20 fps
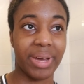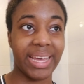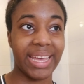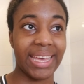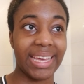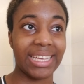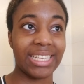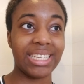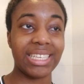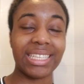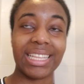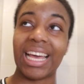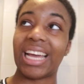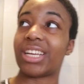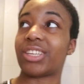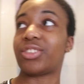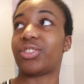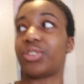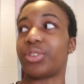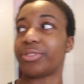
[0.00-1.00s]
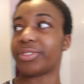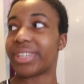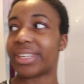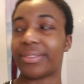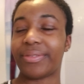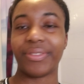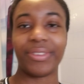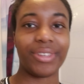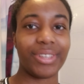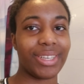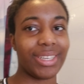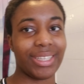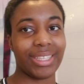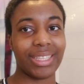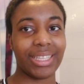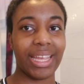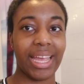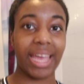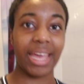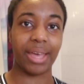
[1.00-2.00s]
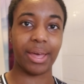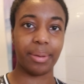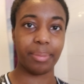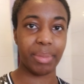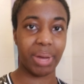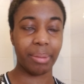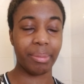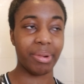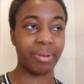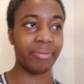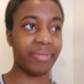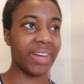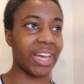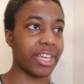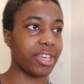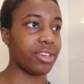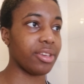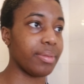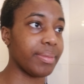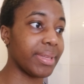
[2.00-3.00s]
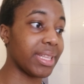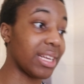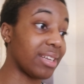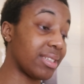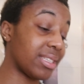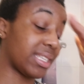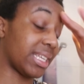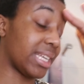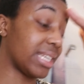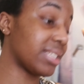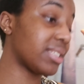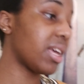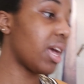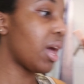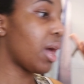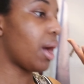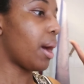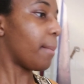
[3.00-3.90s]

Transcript: my hair. Like, sorry if you can hear my mum vacuuming downstairs.